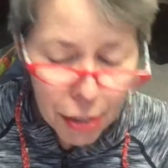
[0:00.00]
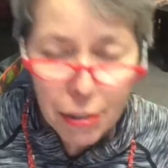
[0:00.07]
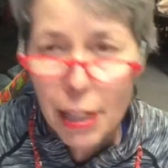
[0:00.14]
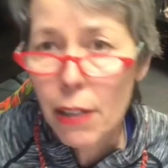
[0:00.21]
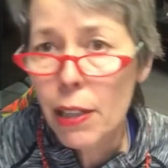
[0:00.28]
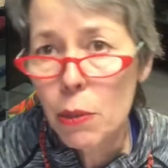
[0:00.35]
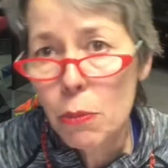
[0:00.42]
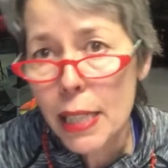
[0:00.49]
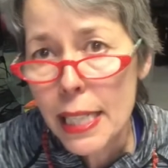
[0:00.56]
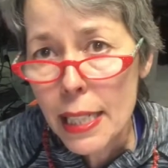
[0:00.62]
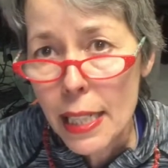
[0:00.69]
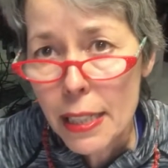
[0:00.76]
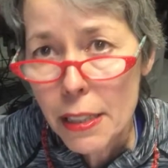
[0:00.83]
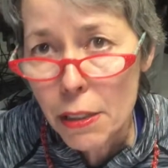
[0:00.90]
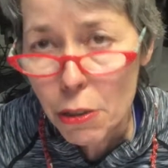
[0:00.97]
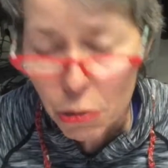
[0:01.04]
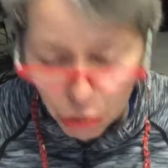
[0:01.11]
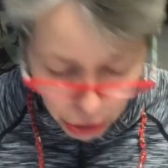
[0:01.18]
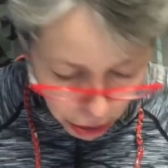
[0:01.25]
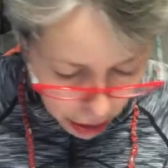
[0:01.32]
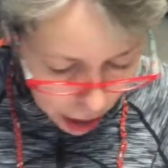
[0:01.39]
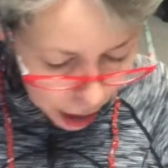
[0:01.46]
Now, I went onto the
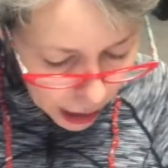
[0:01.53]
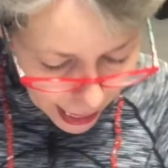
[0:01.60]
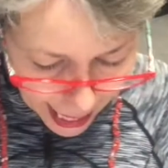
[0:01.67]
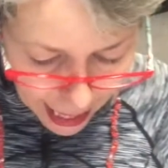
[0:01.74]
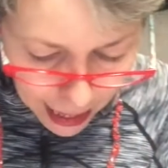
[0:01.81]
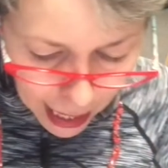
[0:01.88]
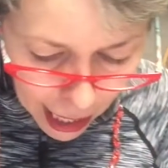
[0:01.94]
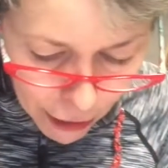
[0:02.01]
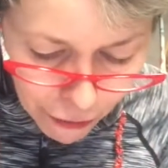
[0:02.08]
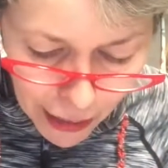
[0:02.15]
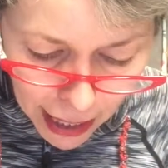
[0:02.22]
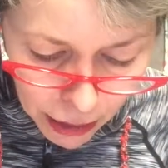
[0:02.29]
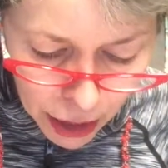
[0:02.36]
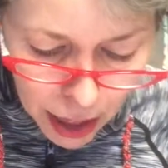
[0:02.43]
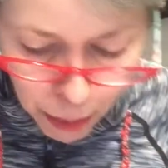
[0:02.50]
Google and I found some